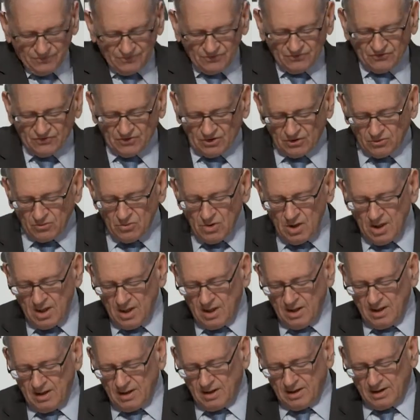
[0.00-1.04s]
So
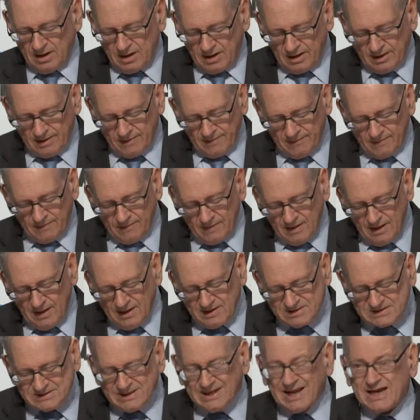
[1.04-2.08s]

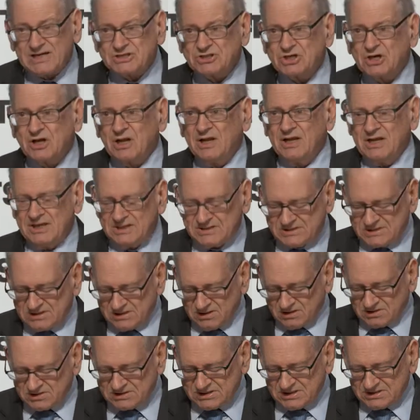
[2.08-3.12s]
it's logically a
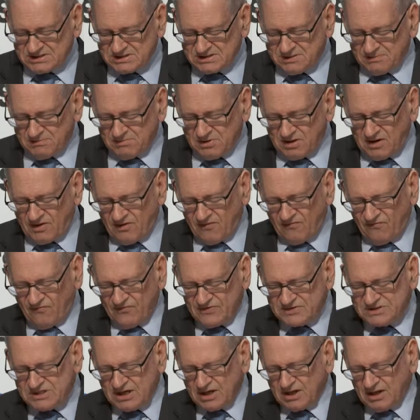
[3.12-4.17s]
single system, but it's
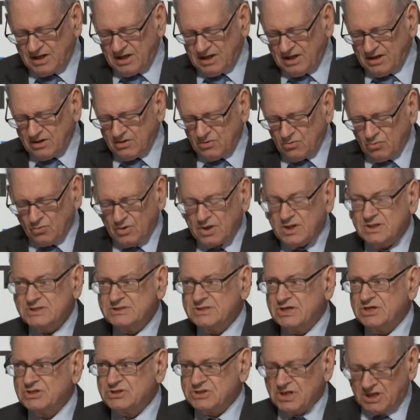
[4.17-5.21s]
physically and
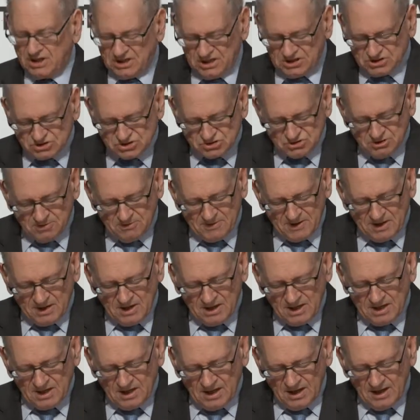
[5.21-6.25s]
organizationally
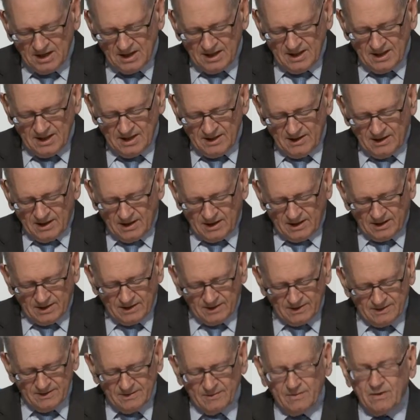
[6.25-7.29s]
distributed.
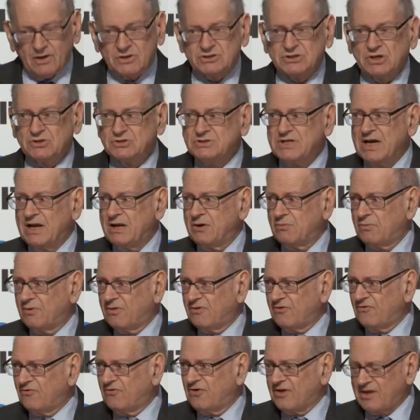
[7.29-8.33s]
Associated with this